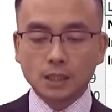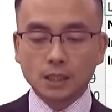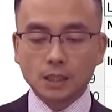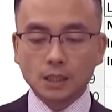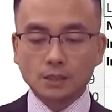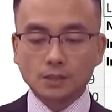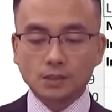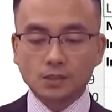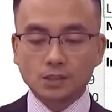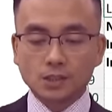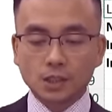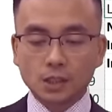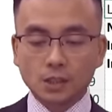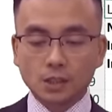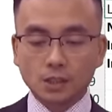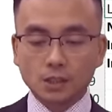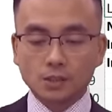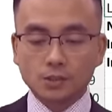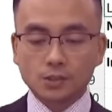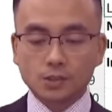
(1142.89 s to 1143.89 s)

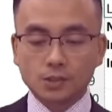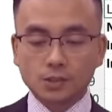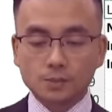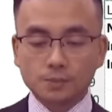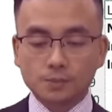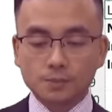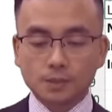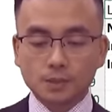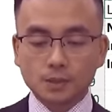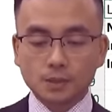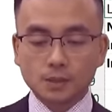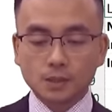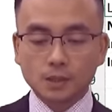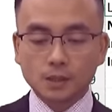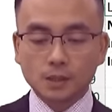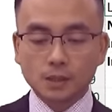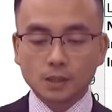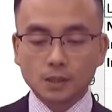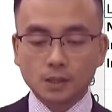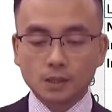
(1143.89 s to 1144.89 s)

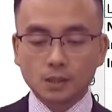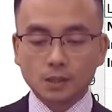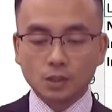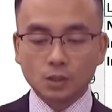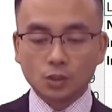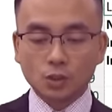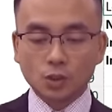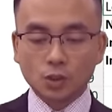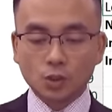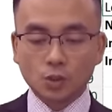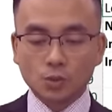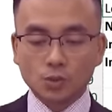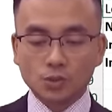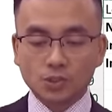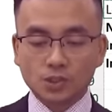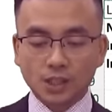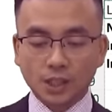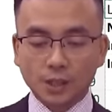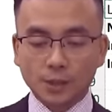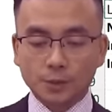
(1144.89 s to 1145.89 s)
the new
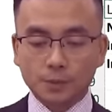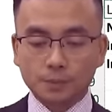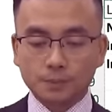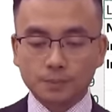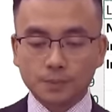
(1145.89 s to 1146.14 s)
cell,